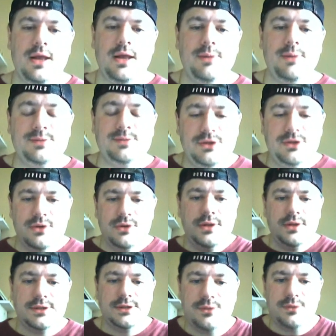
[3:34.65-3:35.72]
anybody's been
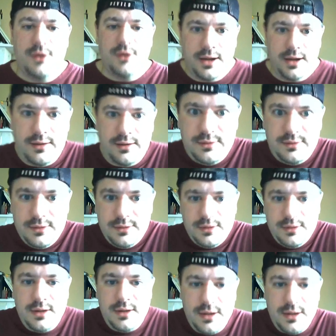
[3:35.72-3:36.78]
doing this a while,
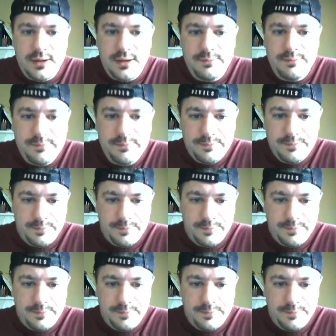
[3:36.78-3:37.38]
um,